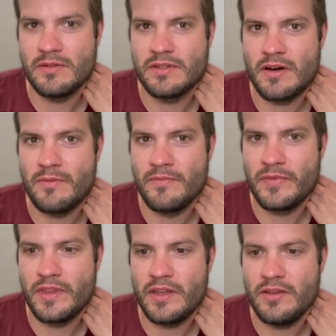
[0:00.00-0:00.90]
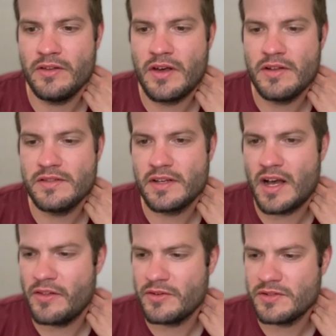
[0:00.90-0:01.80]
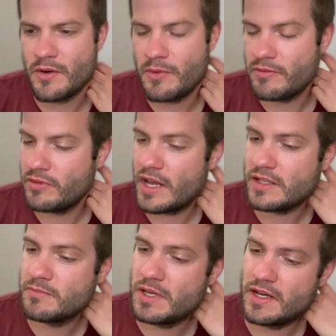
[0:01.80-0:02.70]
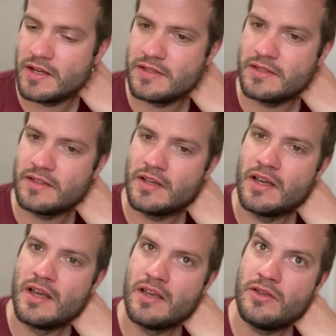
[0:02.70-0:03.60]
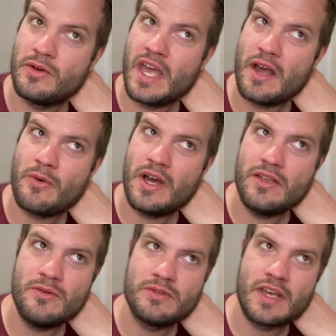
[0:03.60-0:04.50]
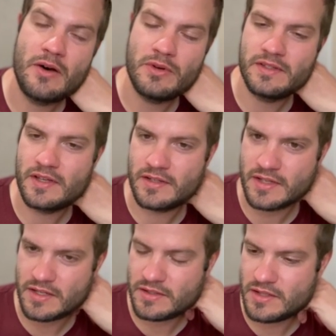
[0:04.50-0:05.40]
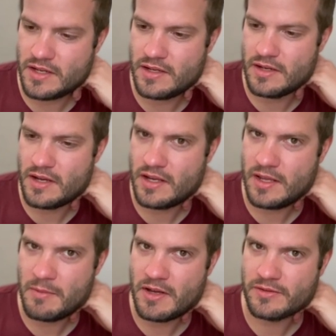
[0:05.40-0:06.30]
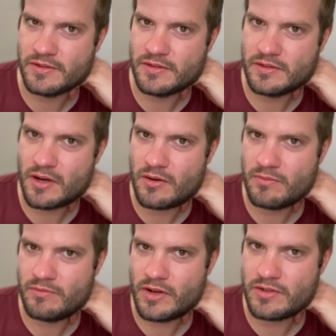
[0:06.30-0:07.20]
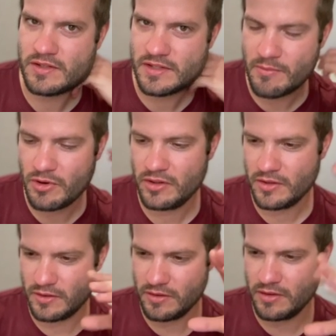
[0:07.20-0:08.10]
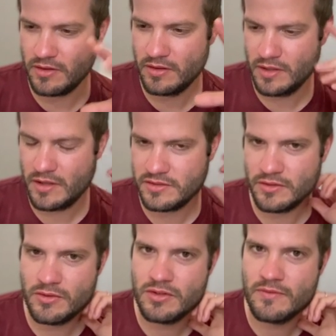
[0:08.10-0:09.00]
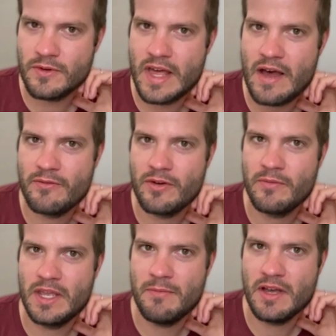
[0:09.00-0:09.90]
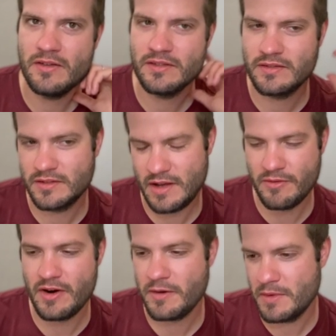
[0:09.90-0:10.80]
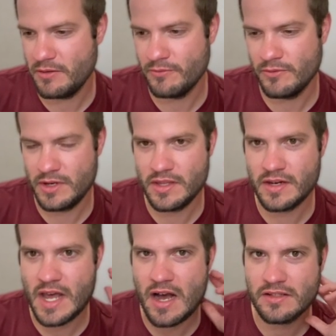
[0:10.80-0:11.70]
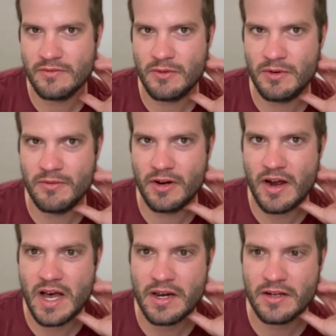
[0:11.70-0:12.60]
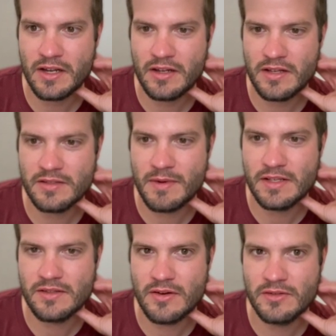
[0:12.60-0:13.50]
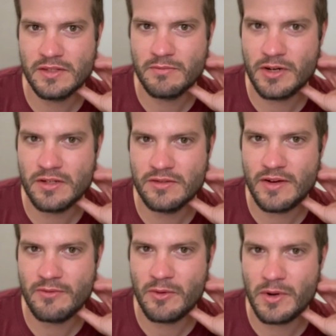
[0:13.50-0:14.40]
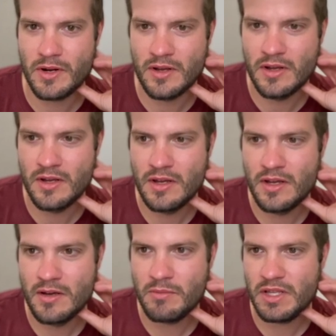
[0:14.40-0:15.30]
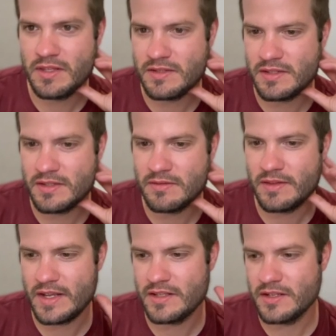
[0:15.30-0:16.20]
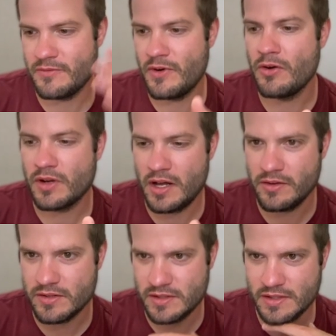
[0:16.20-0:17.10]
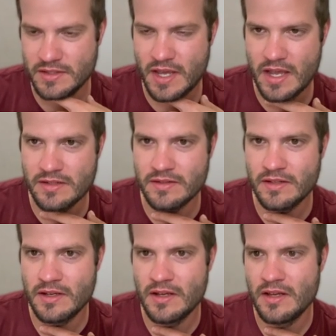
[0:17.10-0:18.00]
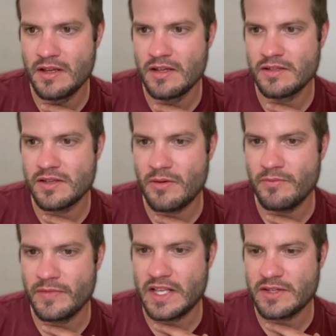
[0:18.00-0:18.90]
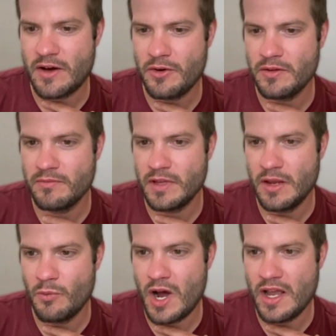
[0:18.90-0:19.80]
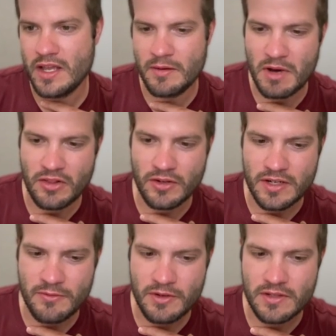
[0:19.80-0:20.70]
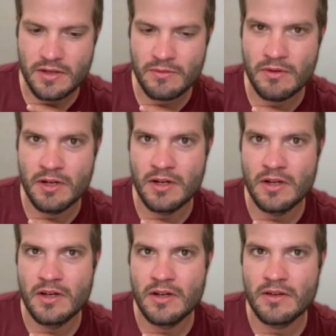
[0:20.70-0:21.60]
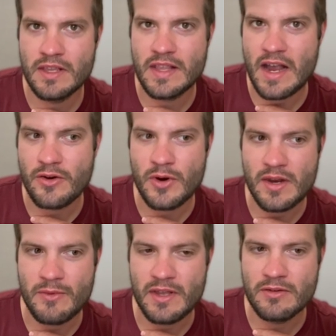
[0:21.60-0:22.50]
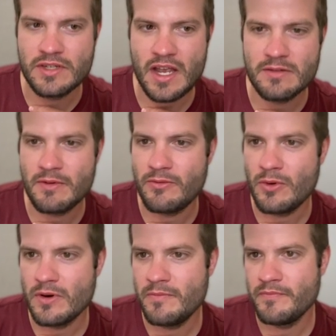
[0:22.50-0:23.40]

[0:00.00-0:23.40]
So that you'll notice the colors don't reflect because you can't quite use Tailwind CSS in emails. So there's a separate little solution for that for emails. I would recommend reading the docs if you want to figure out how to customize those. It's pretty straightforward, but this is like the default colors in this case. So that's how and why it might look different to you than that green we changed before.